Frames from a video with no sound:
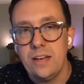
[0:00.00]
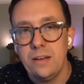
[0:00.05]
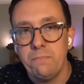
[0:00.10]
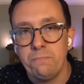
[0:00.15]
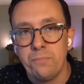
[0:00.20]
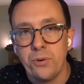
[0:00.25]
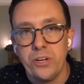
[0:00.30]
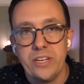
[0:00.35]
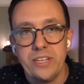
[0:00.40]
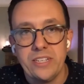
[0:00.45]

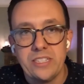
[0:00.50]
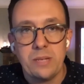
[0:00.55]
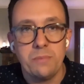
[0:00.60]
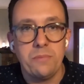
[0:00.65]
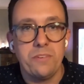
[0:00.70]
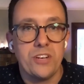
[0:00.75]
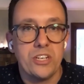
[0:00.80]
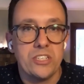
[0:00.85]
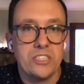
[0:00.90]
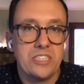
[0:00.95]
bringing some
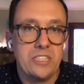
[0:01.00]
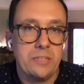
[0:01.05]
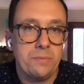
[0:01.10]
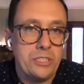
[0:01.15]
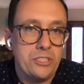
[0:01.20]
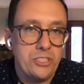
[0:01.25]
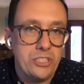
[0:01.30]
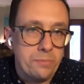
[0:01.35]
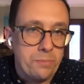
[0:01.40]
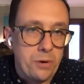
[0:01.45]
of our
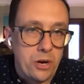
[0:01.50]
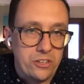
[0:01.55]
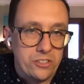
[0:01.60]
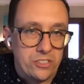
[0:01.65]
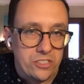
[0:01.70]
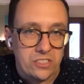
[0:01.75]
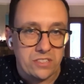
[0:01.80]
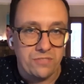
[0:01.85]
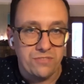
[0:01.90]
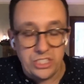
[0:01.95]
CPG
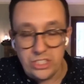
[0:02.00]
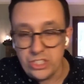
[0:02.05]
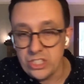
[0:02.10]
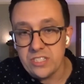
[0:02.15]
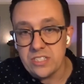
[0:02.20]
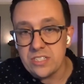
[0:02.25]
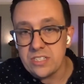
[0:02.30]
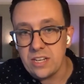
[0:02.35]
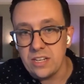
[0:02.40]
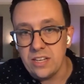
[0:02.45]
partners'
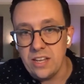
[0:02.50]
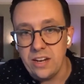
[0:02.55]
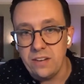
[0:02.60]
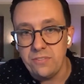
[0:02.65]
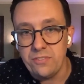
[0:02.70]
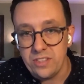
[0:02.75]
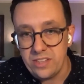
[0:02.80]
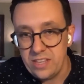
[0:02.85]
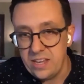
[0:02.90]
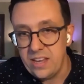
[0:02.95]
visions to life
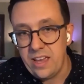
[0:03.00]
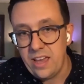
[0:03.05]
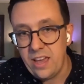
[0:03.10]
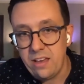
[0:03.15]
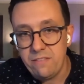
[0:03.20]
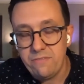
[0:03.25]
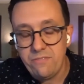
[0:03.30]
that they have,